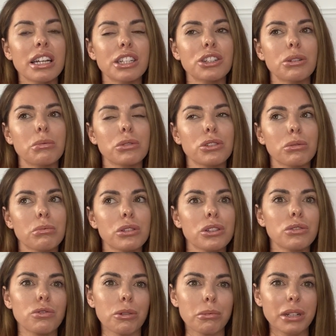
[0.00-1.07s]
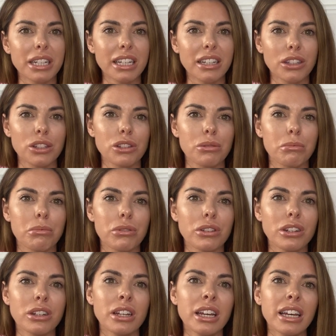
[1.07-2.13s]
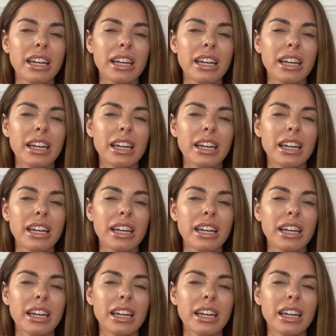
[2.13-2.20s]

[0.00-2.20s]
if something's rubbing against something,